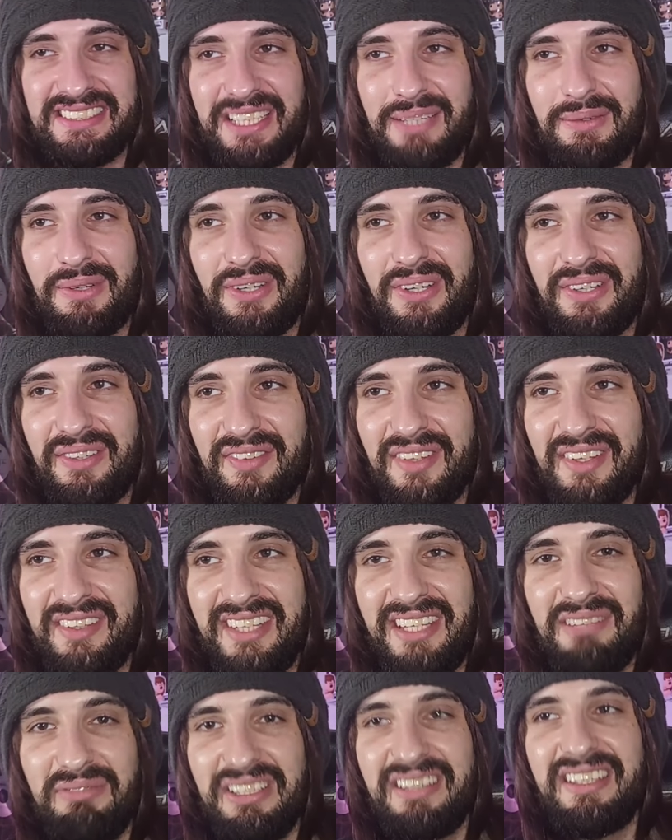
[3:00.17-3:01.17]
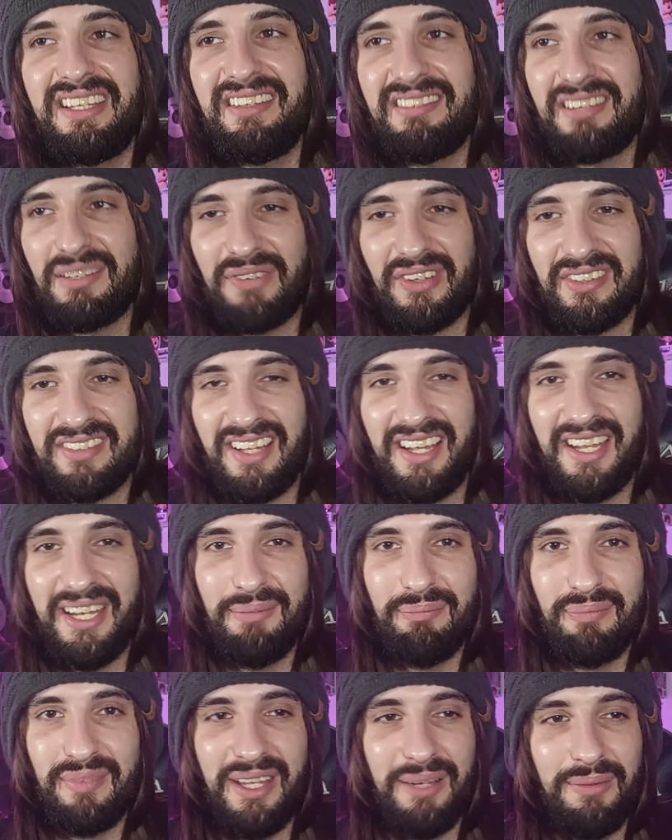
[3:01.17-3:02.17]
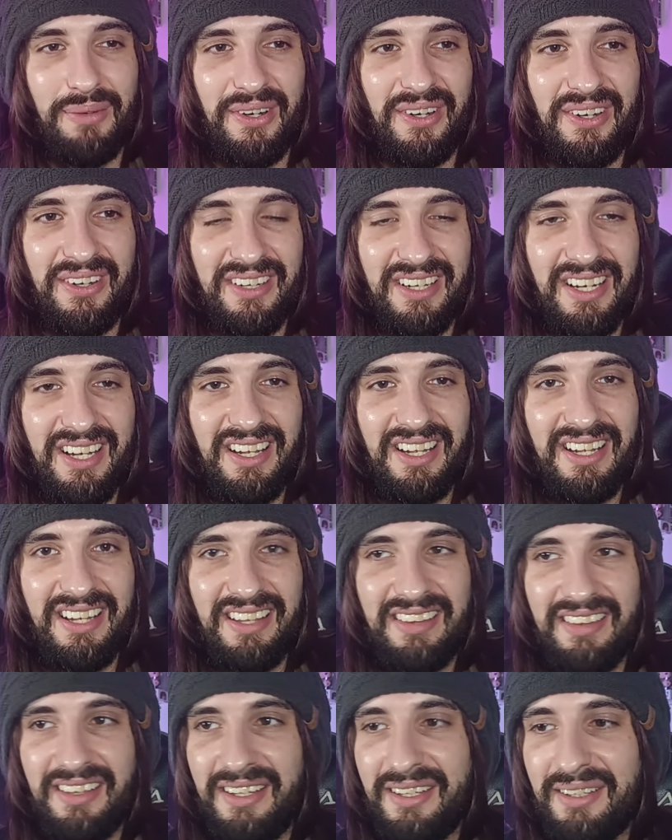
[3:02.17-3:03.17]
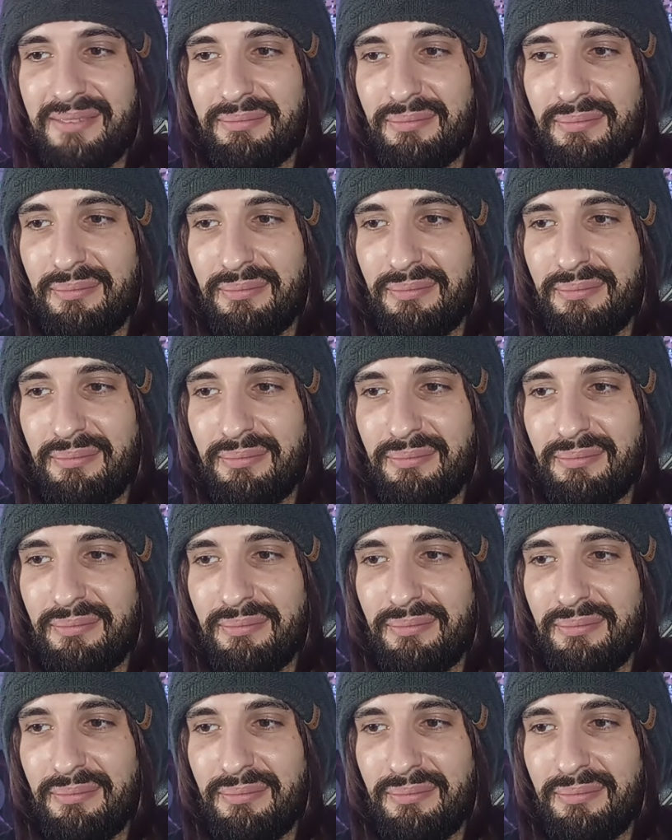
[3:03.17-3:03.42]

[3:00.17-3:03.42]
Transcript: They were the DVDs of our time. They were the